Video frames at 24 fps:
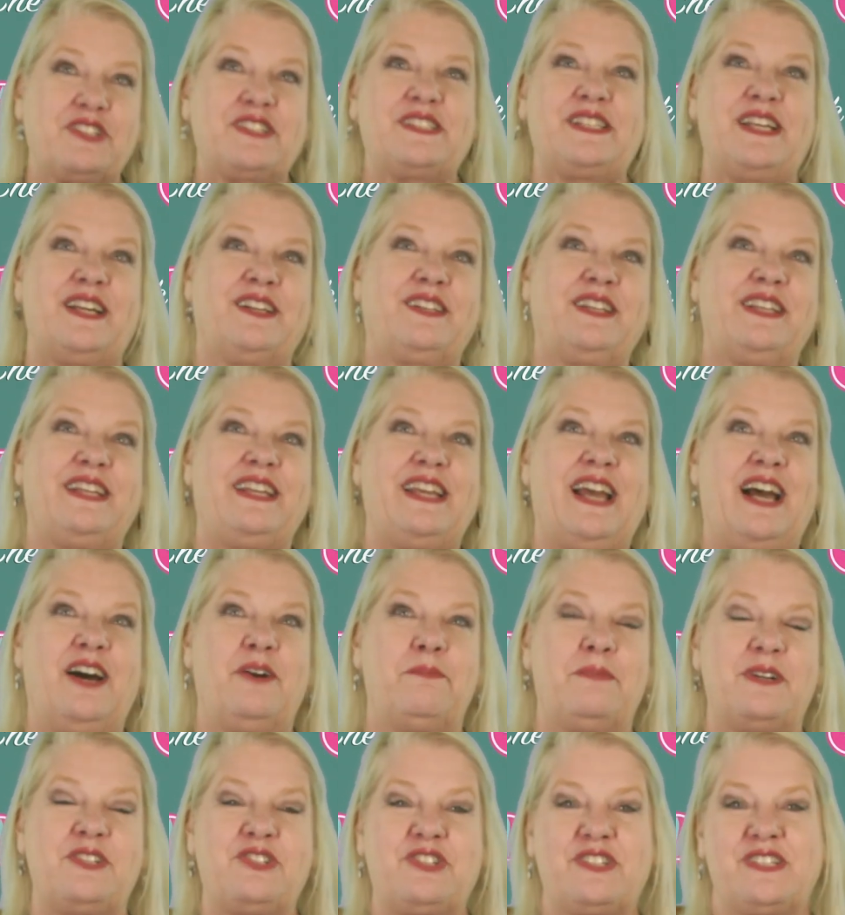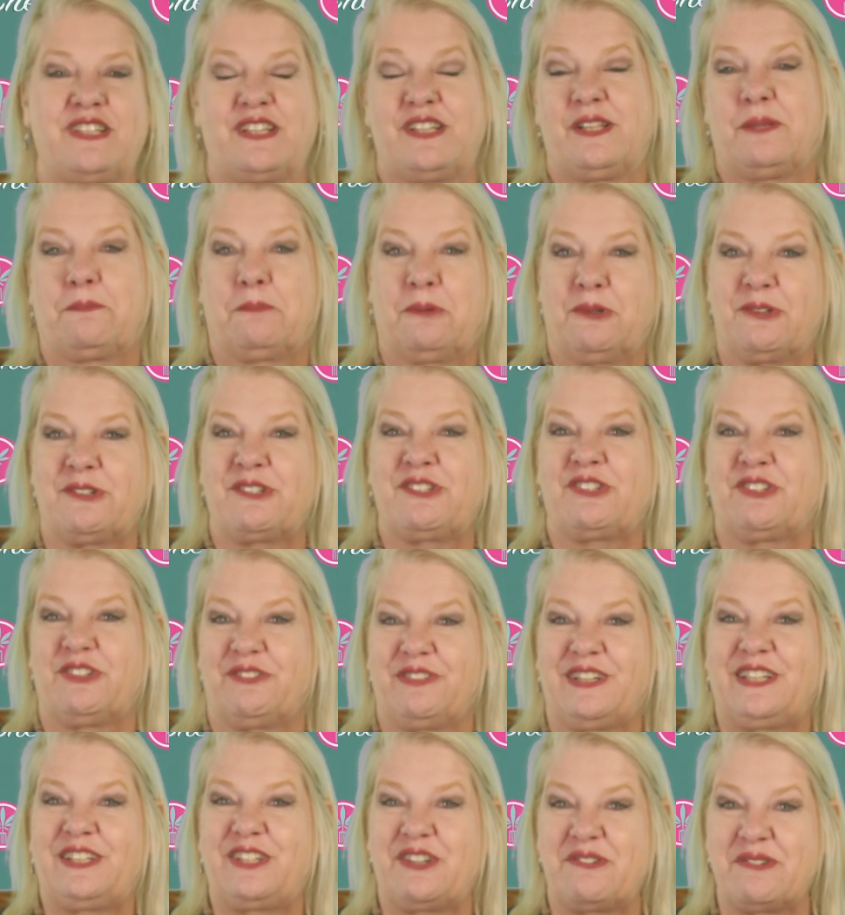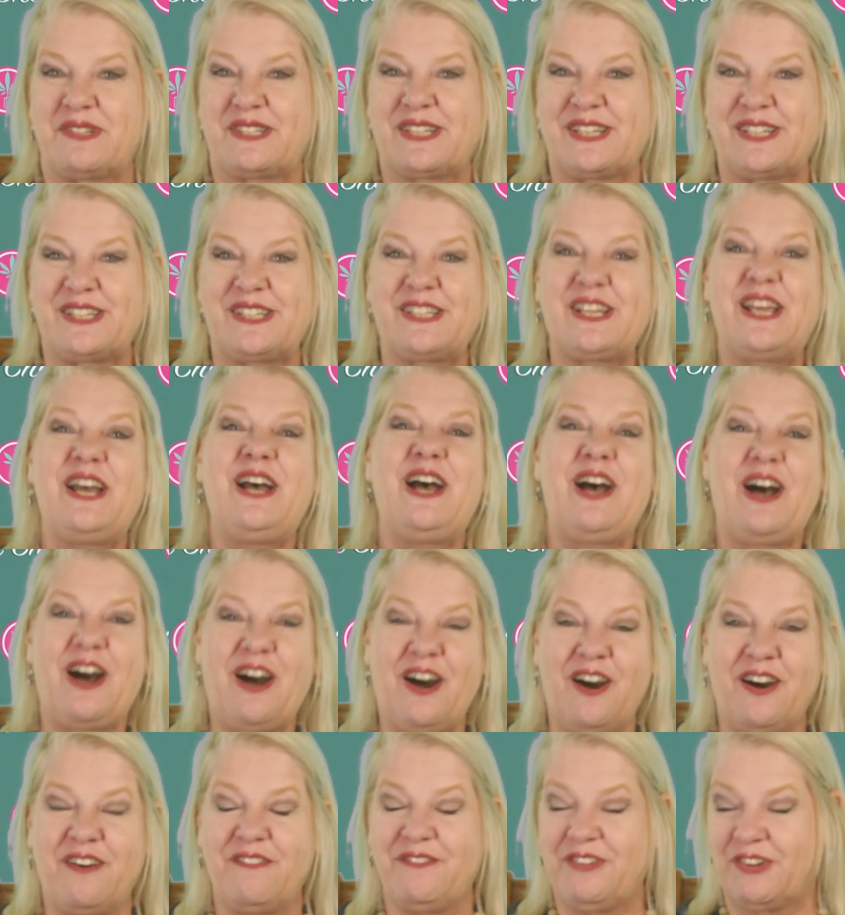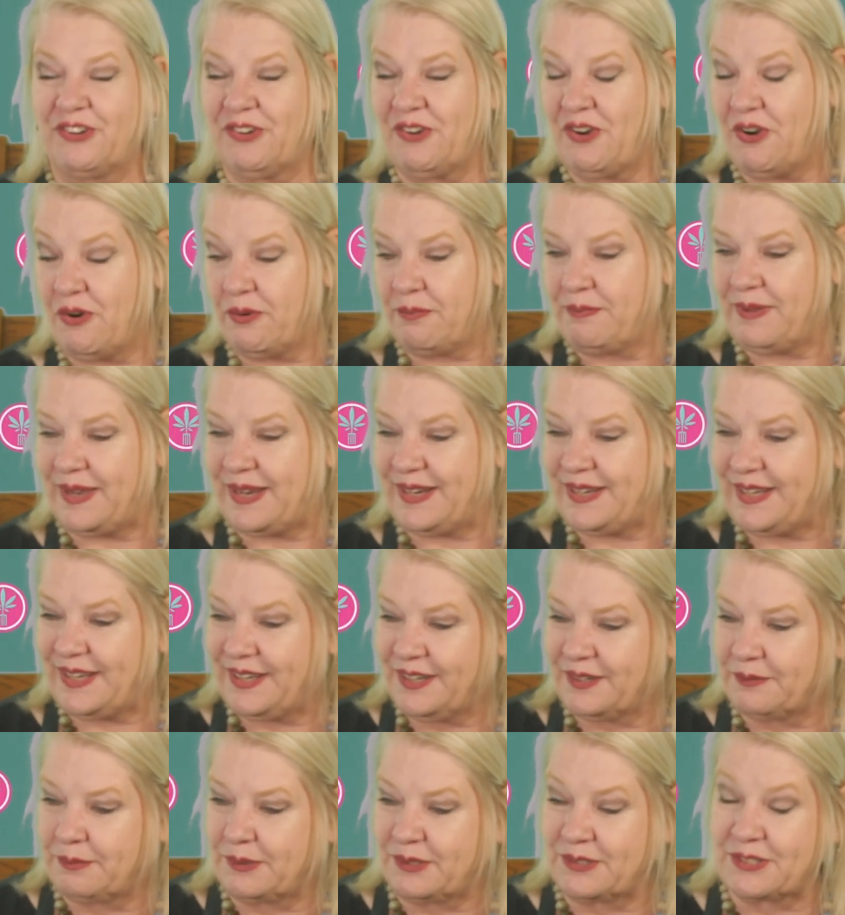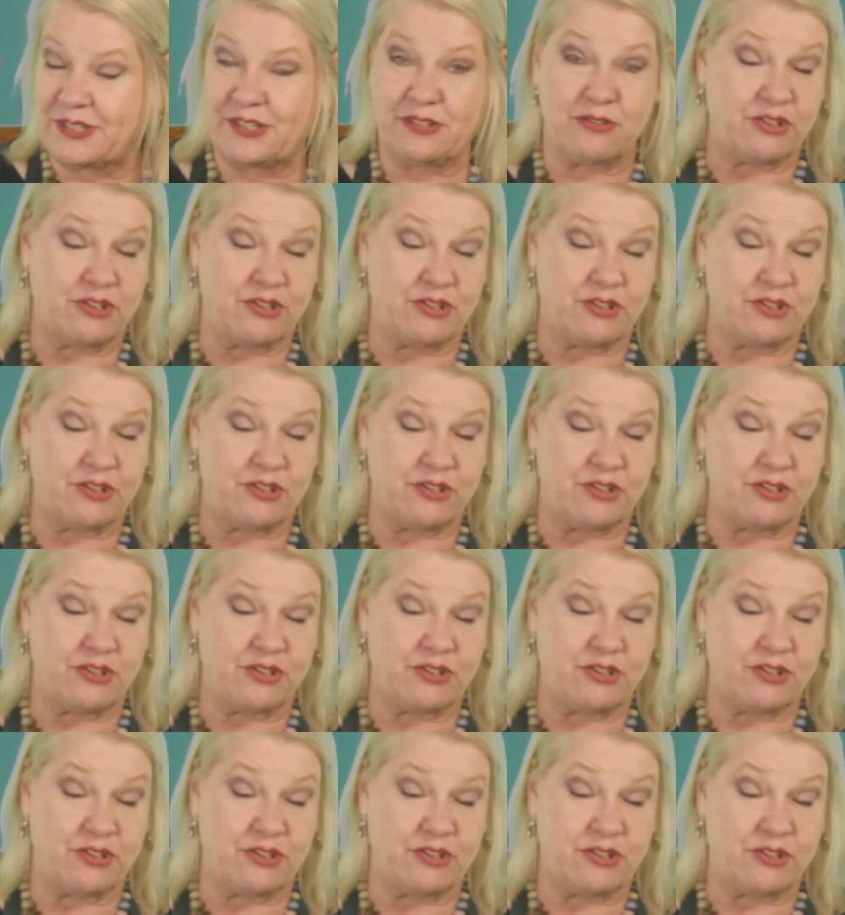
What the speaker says: exactly how much is in the per serving doses of your homemade edibles.